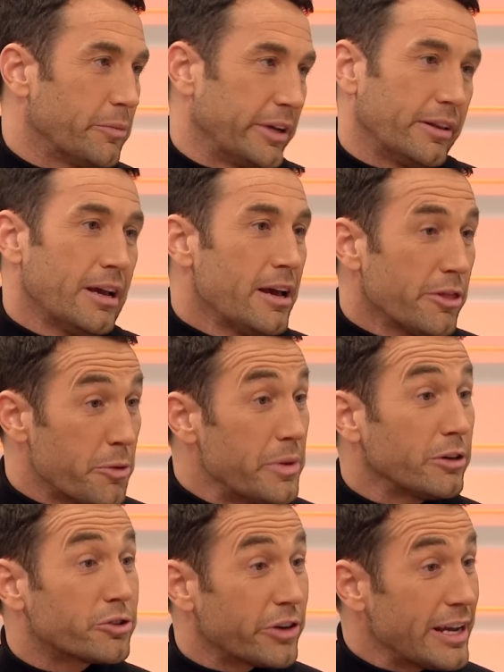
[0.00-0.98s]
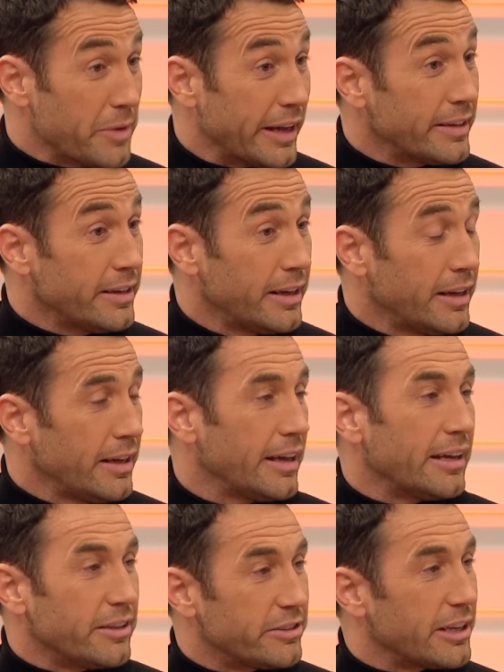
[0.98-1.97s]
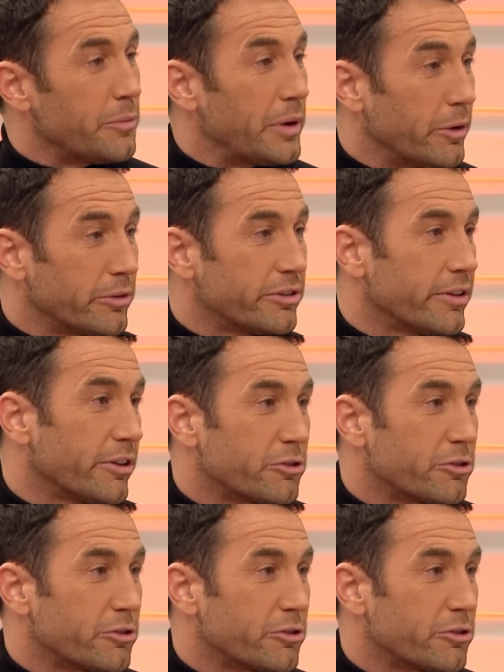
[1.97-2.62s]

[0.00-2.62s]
I mean, the milk tray man is about